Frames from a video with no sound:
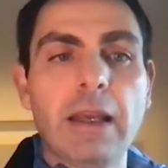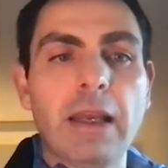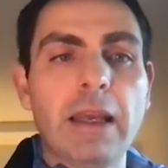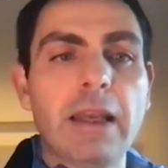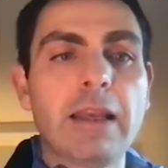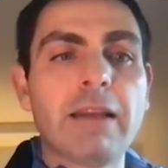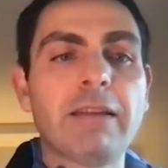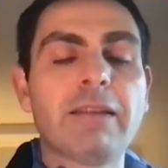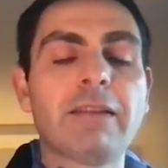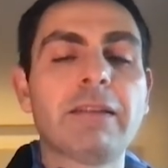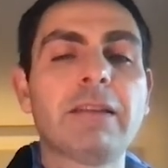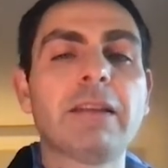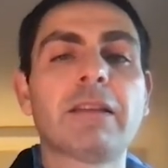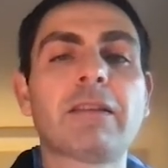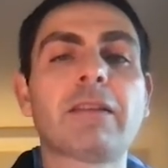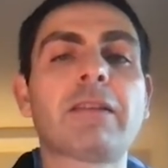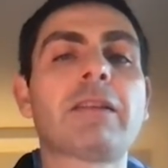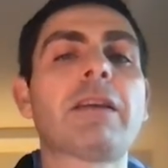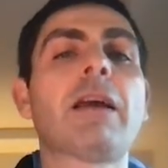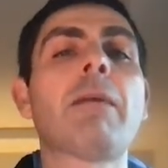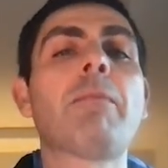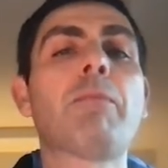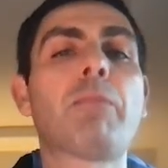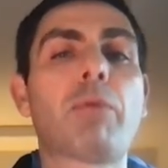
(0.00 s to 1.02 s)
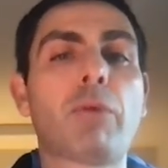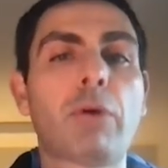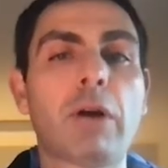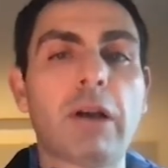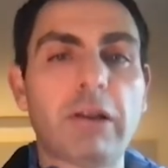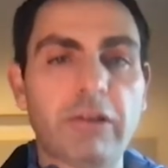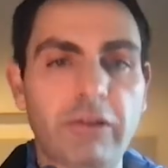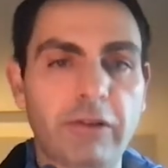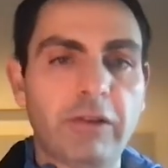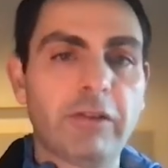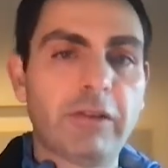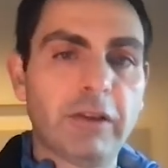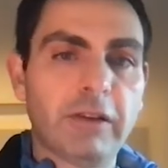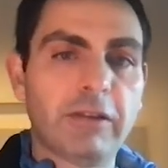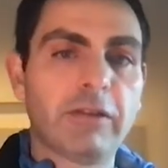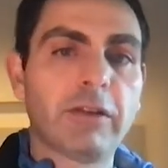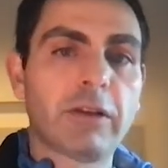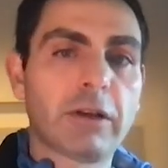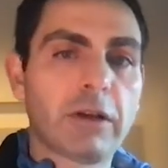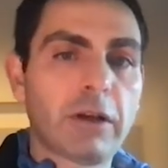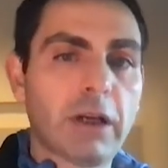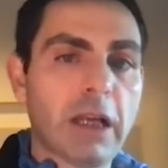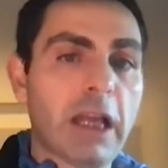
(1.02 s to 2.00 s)
It's the sub processes
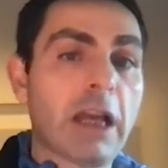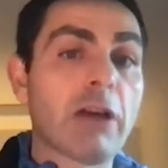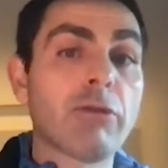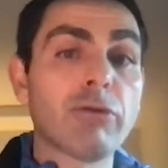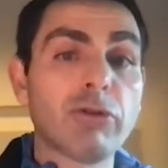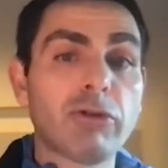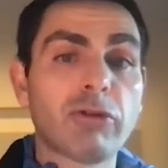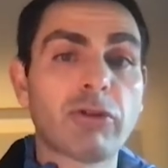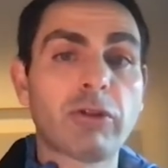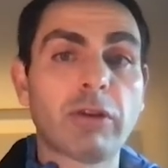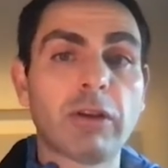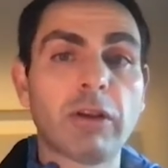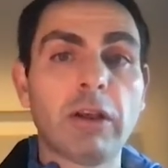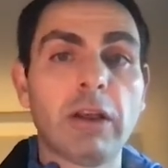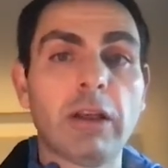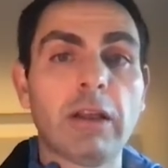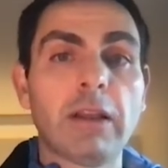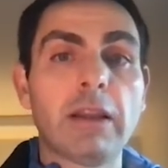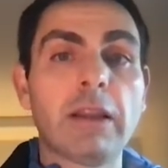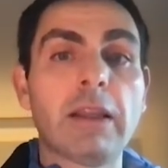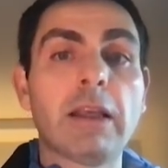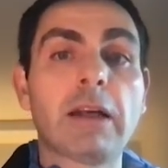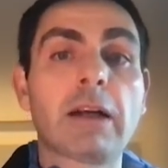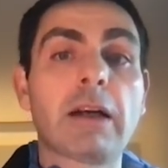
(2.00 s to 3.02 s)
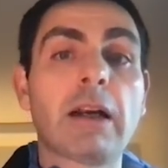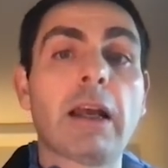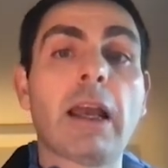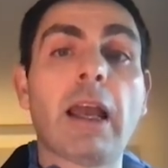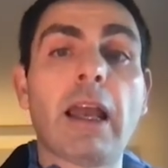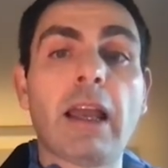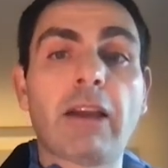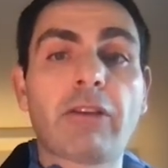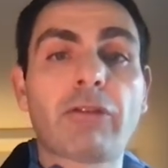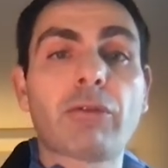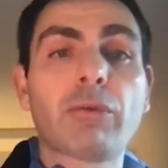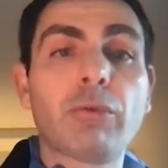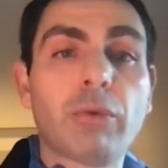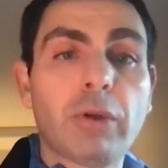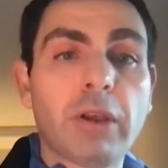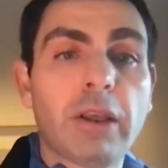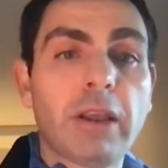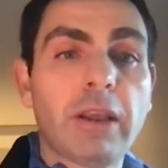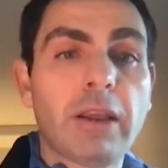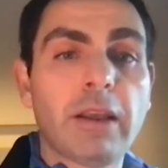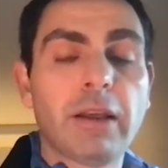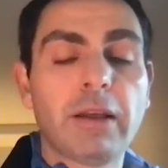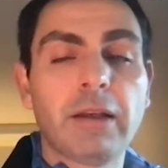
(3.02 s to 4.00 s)
that are launched they're
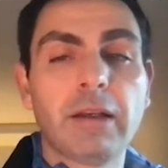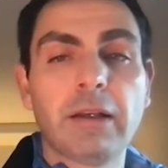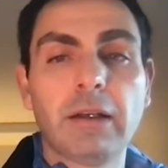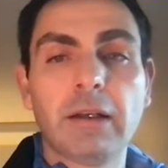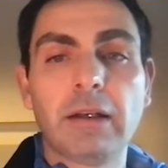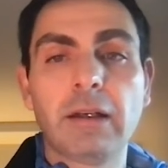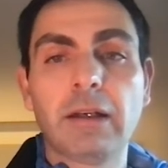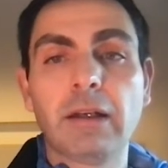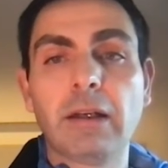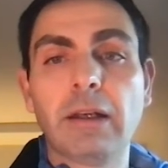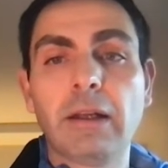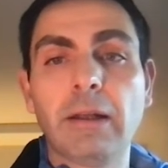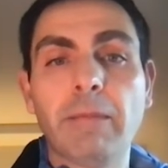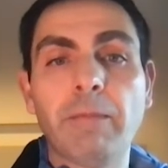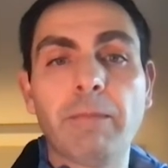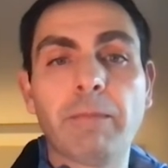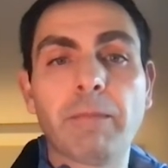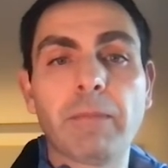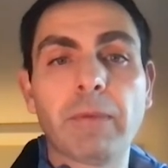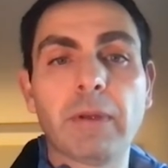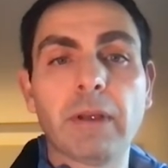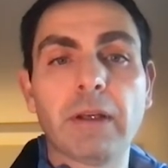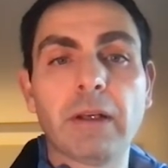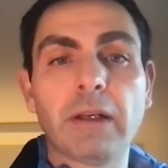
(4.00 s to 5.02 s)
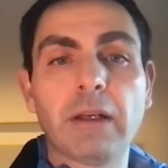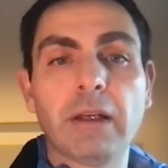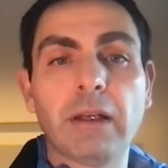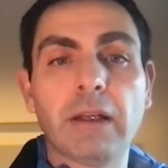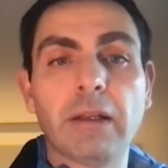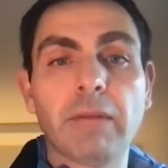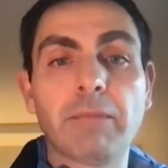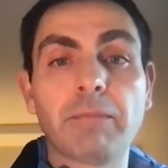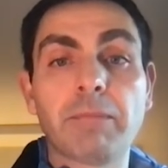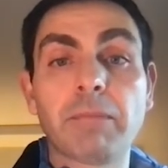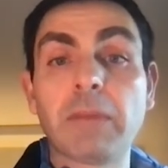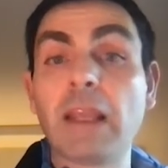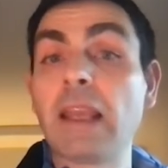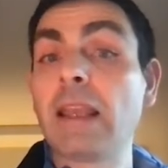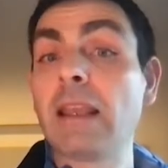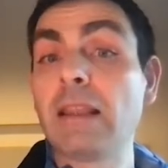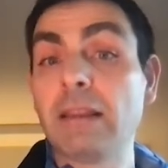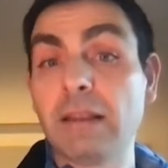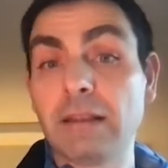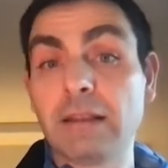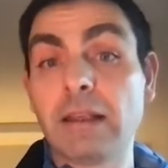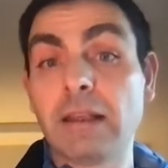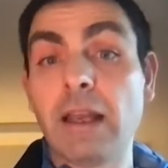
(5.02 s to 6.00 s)
actually
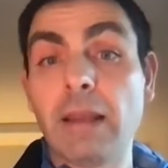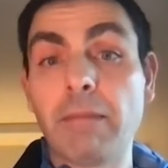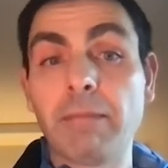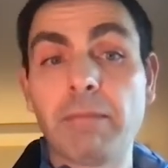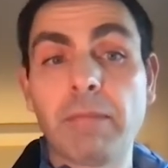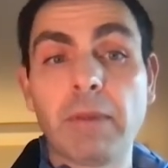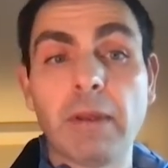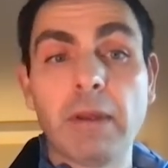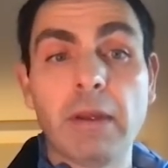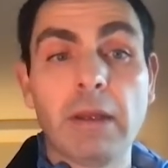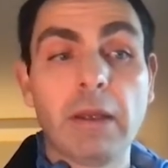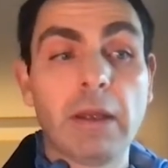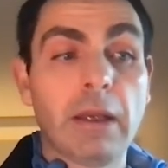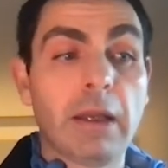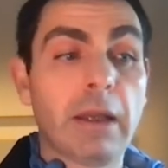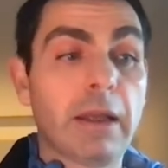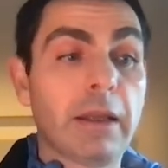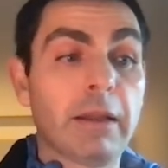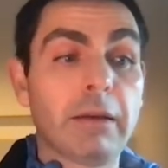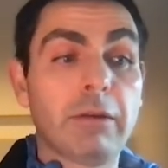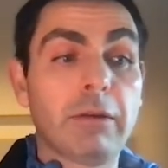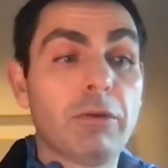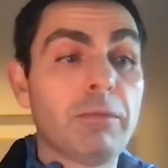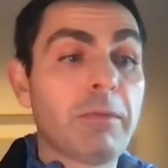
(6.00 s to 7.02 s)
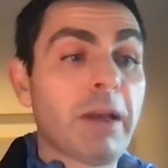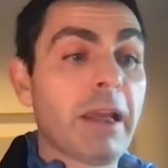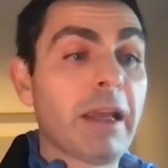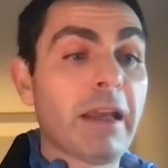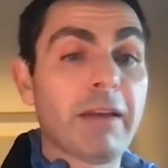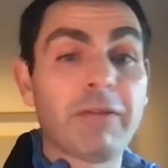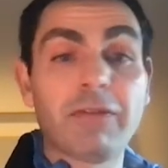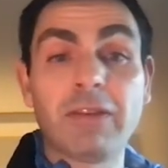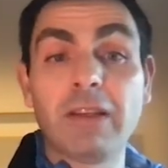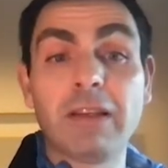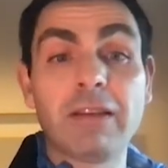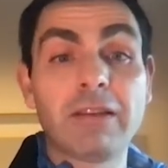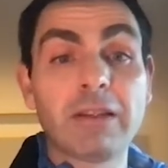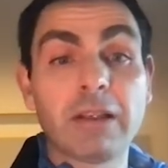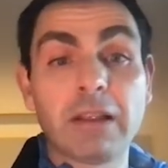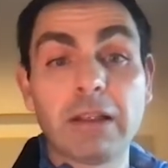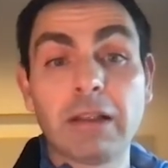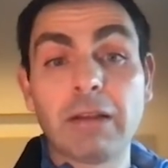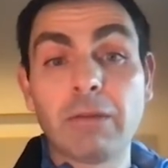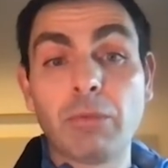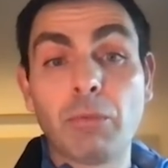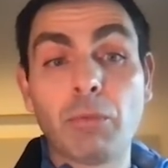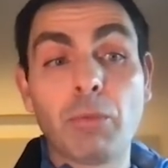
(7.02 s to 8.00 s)
taking the time. And you may have things
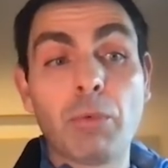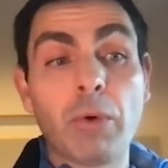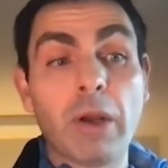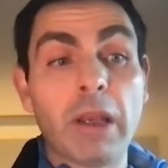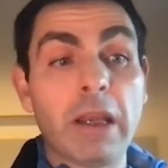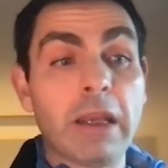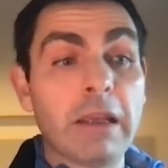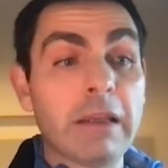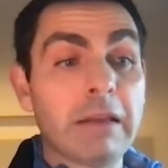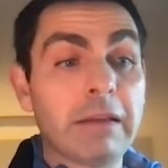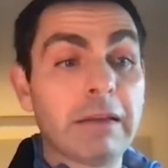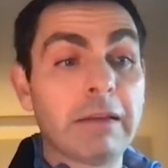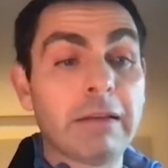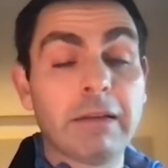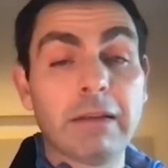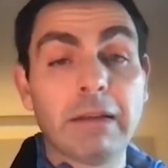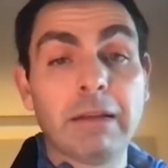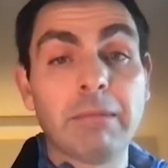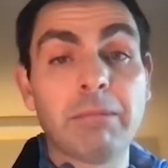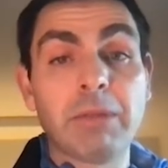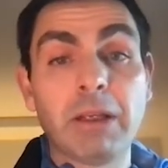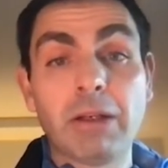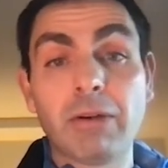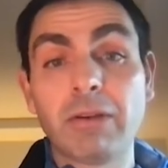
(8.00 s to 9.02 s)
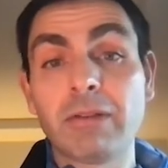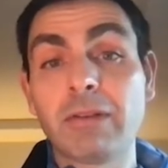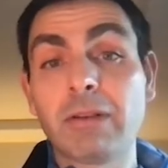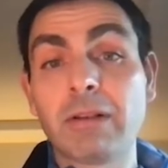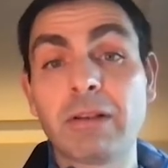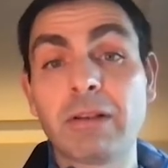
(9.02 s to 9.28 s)
that wait, and because they're